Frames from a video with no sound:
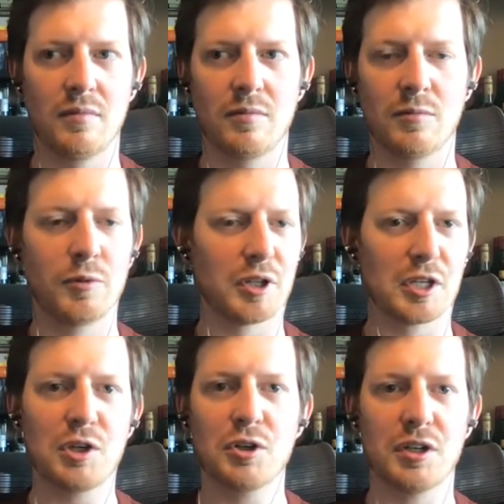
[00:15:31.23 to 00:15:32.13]
really
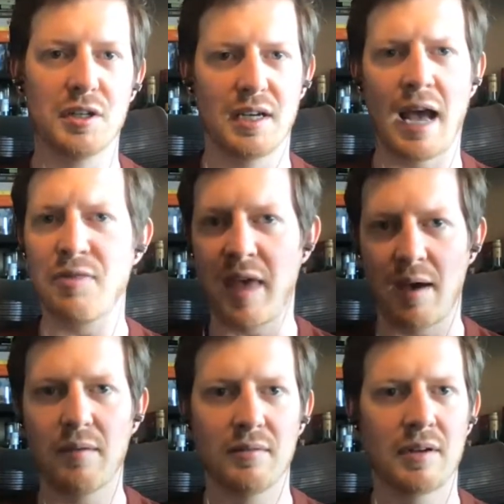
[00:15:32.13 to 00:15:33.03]
good at
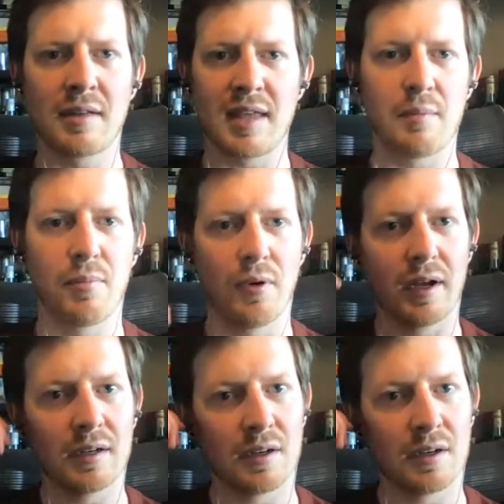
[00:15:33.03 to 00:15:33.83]
that point.